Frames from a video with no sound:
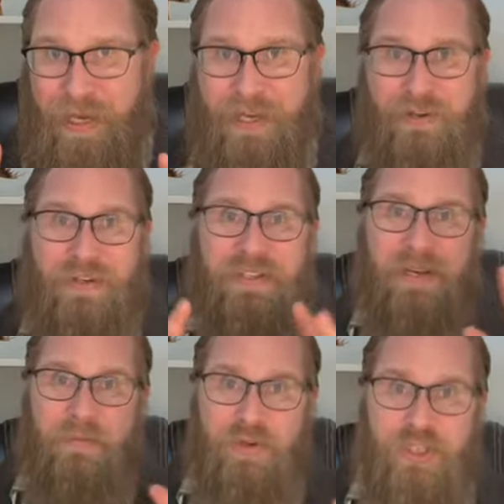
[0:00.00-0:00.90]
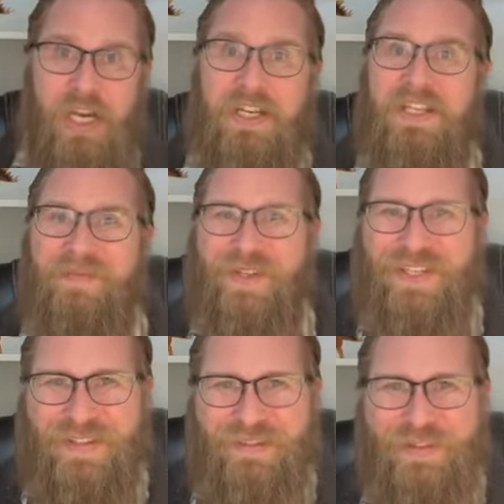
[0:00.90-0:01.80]
the patterns and project them
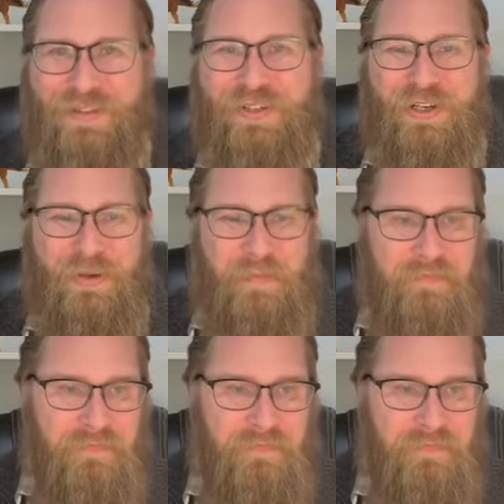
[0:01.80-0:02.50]
into the future.